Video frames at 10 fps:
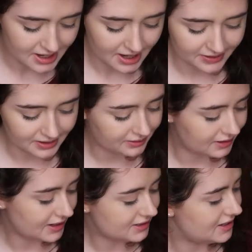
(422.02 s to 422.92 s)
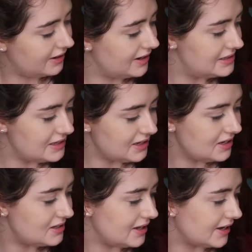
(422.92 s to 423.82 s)
And then the next thing I see
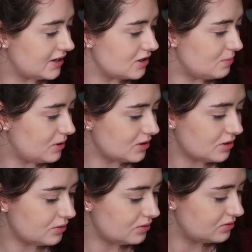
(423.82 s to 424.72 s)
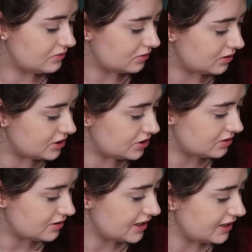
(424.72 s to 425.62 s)
is like a coupon code for
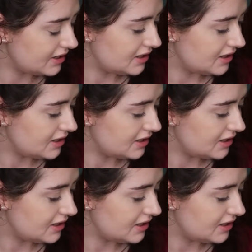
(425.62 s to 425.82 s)
jewellery.